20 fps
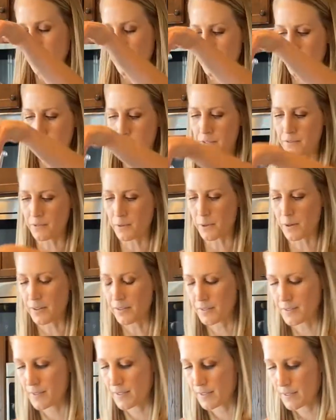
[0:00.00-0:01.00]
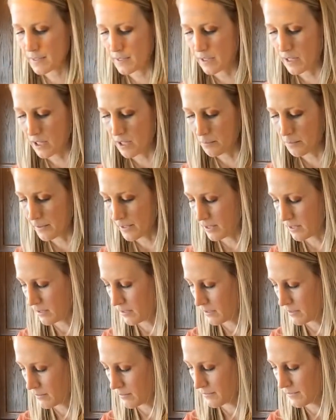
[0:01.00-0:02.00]
three-fourths cup
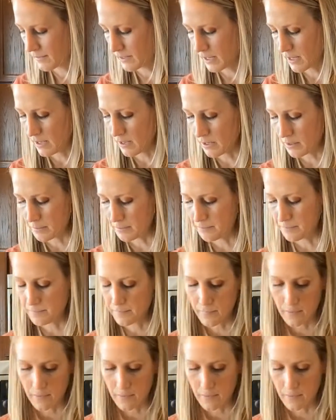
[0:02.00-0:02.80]
of um,